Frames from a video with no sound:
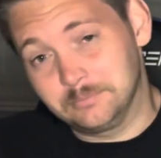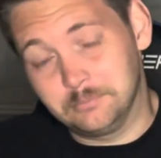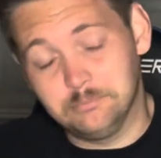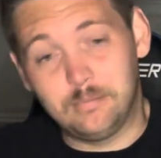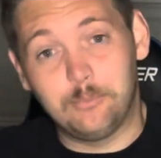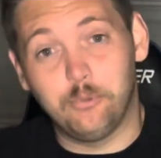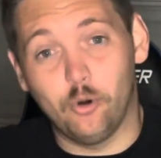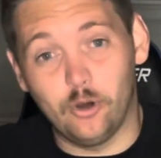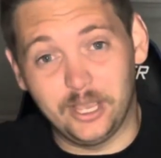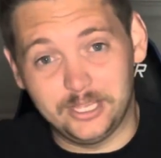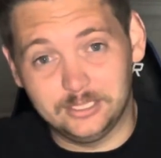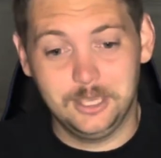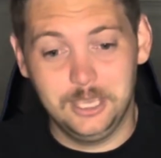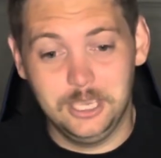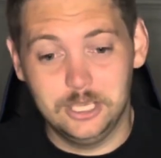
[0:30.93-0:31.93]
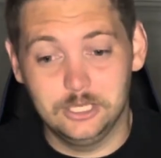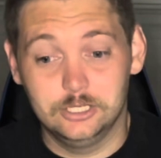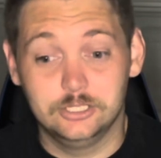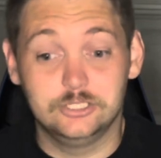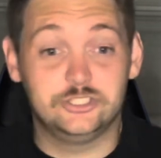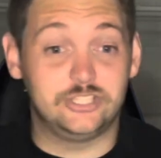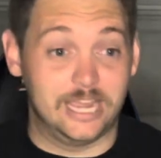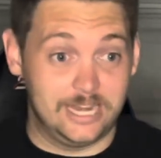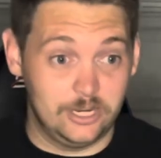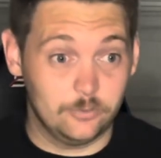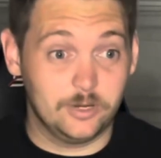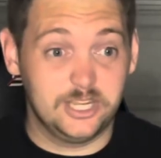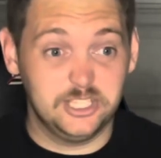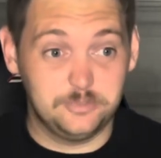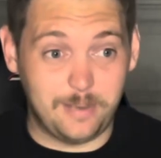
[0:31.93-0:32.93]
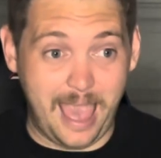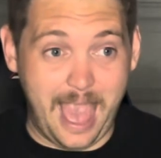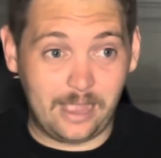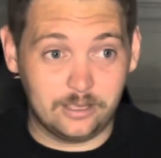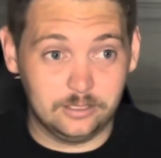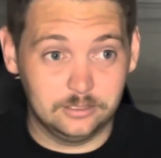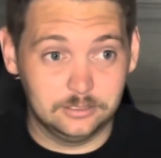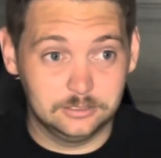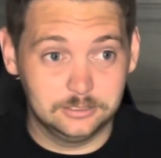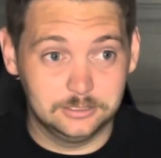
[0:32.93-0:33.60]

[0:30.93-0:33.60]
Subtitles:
my boy, Danny Ric is back.